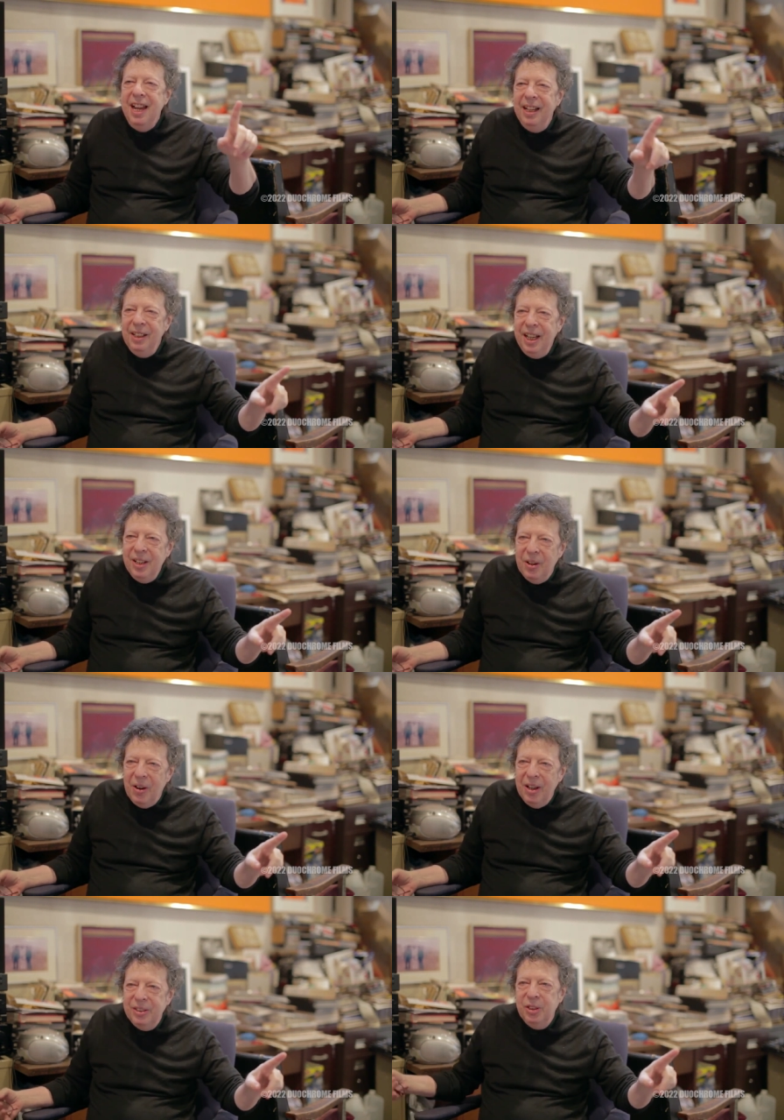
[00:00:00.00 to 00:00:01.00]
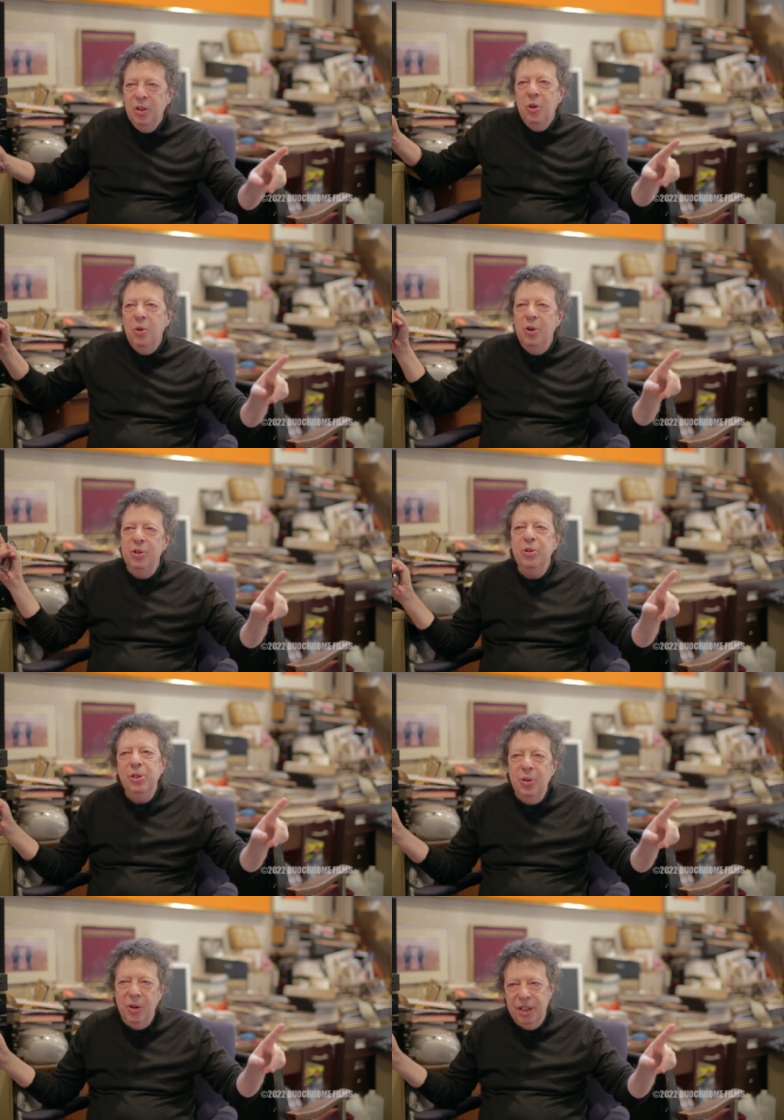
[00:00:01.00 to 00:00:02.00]
LA art or
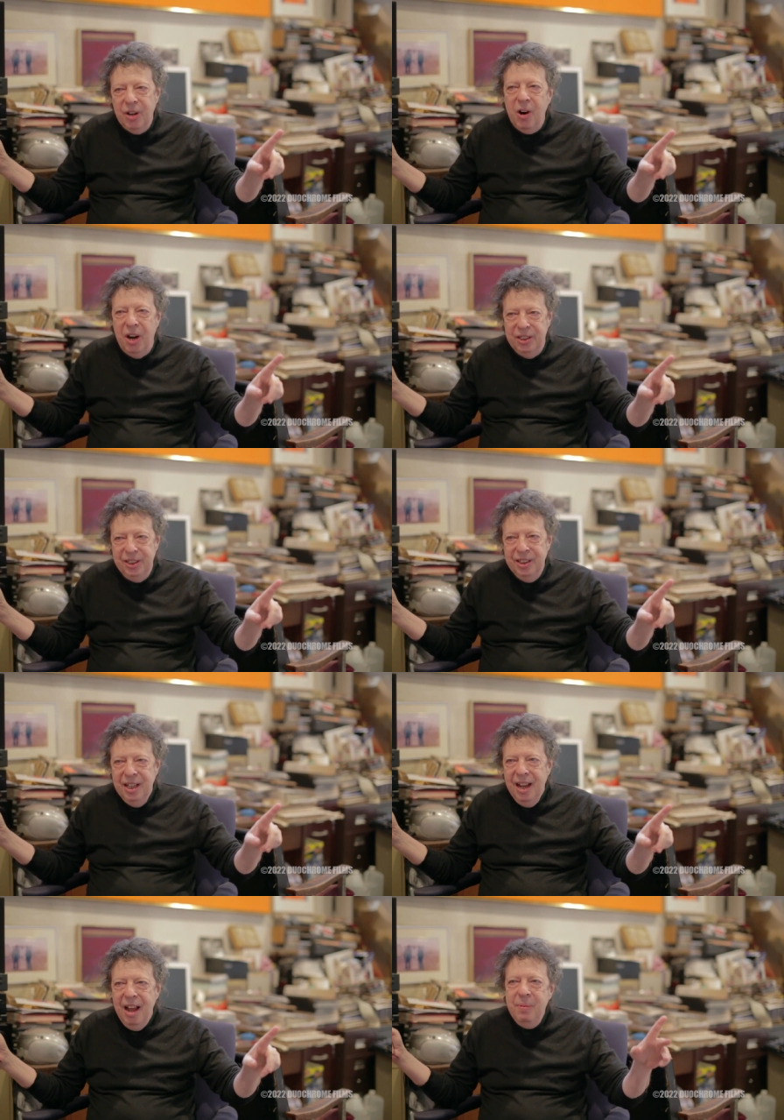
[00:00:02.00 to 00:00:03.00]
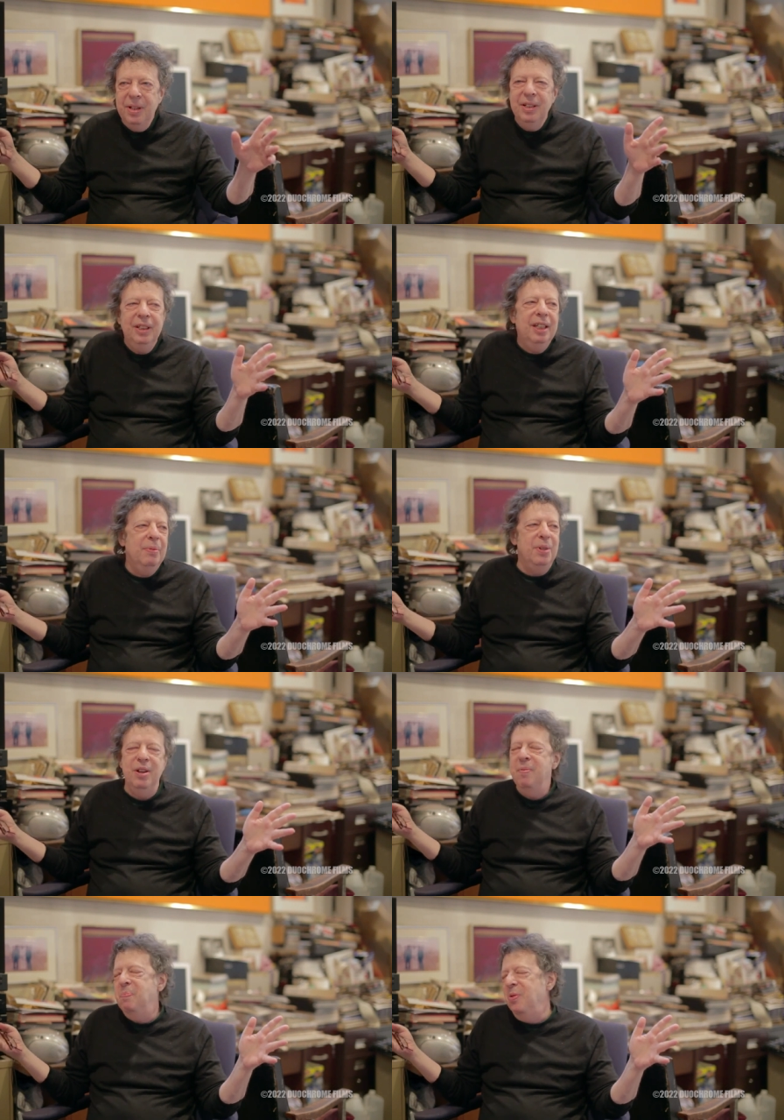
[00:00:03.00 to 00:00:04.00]
New York art. I mean, give me
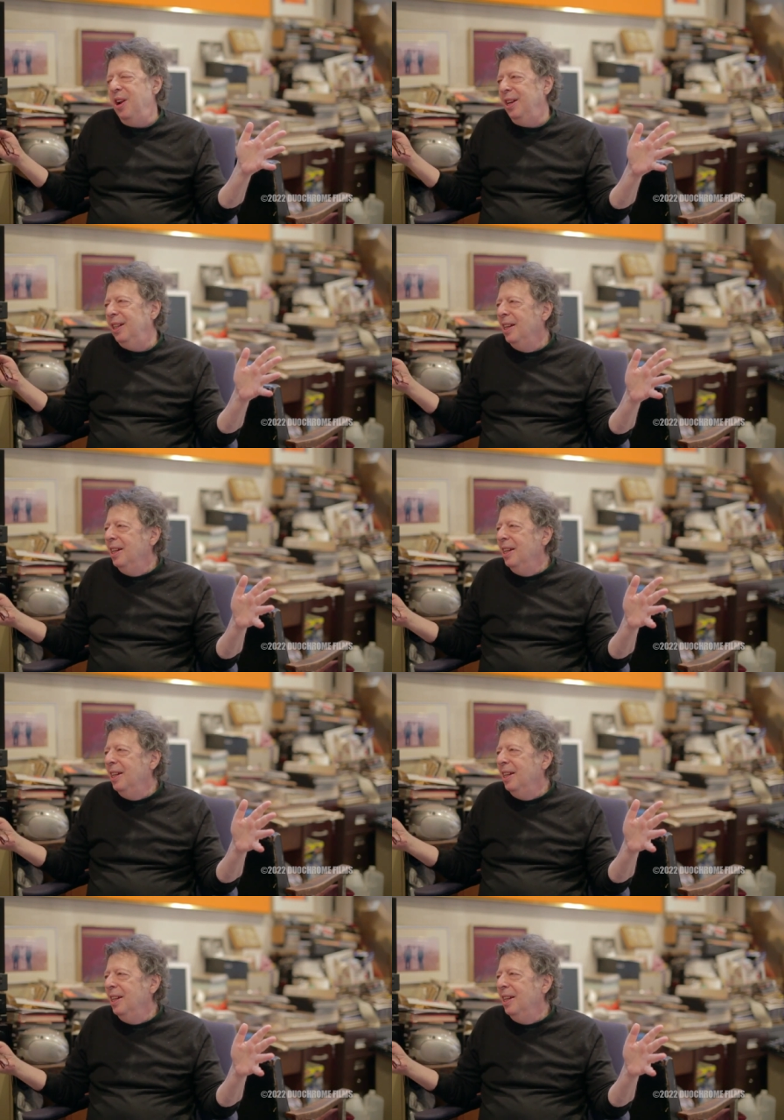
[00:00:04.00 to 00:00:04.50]
a break.